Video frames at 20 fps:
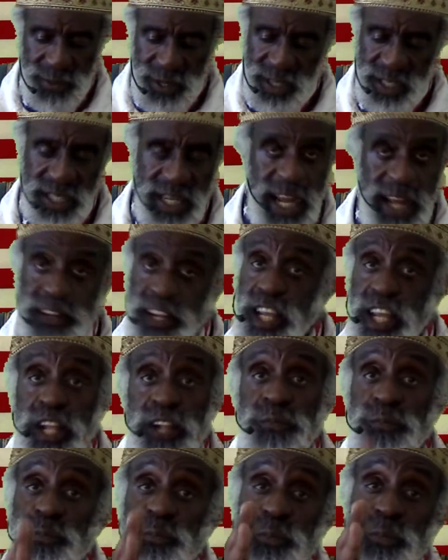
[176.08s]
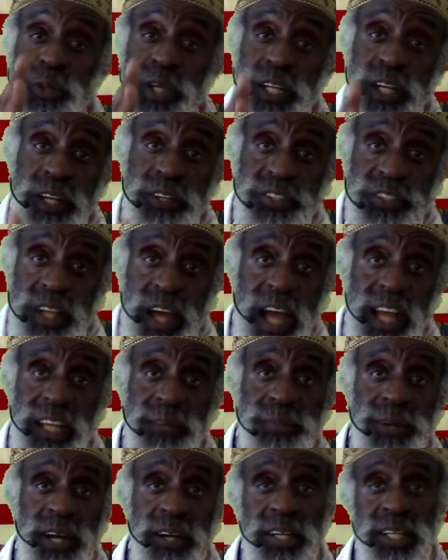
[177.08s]
God? We don't talk
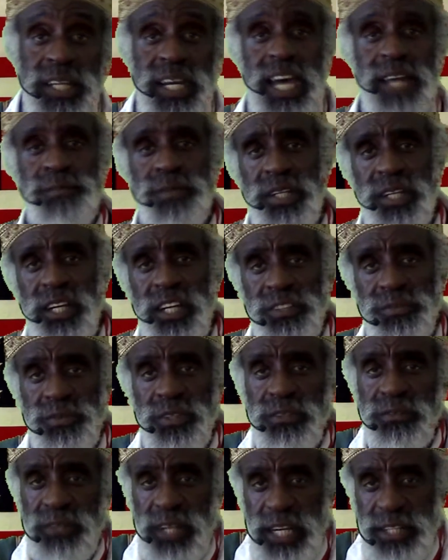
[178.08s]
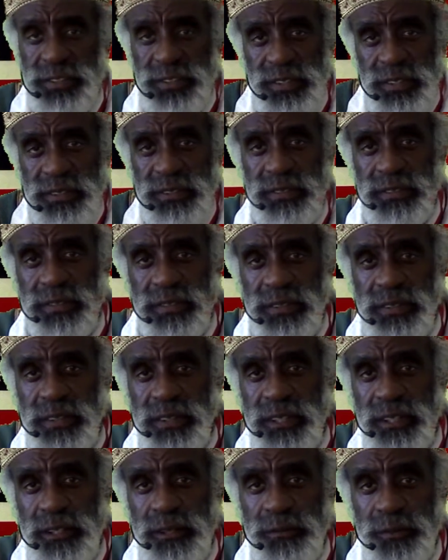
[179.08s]
about God because we're righteous.
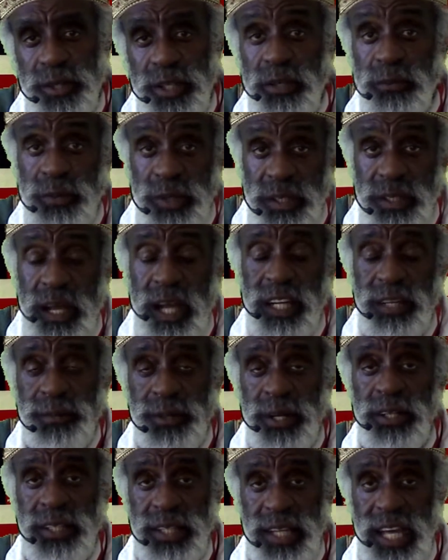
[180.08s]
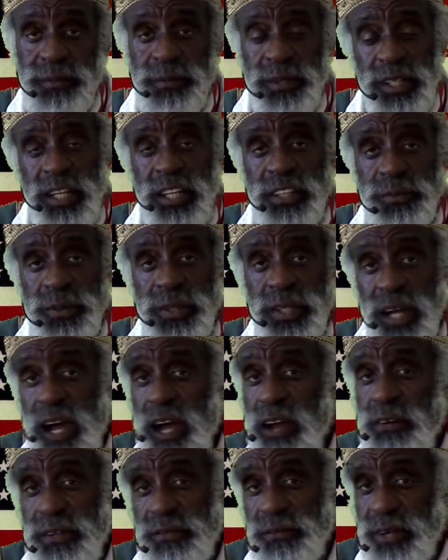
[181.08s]
We talk about God because we are
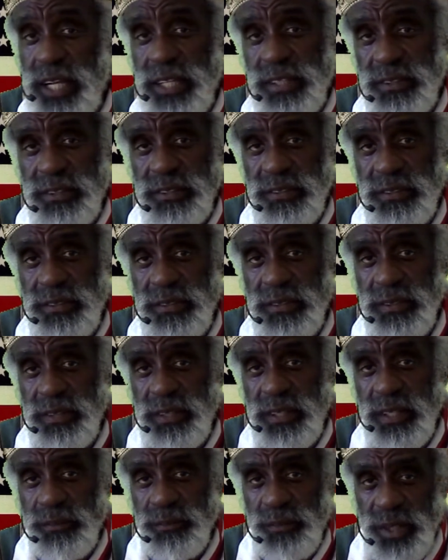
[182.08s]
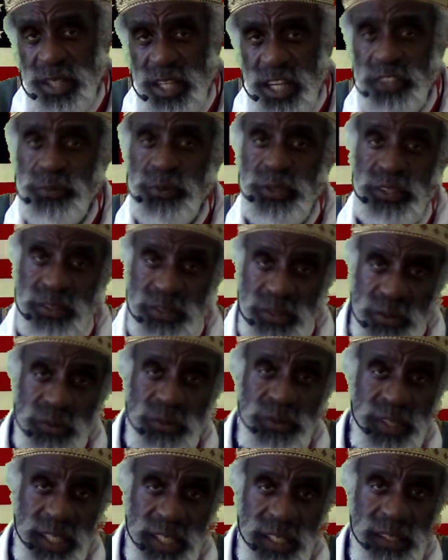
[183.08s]
unrighteous, because we do
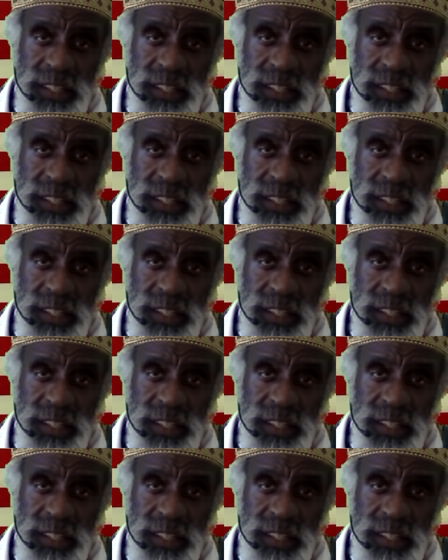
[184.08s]
need His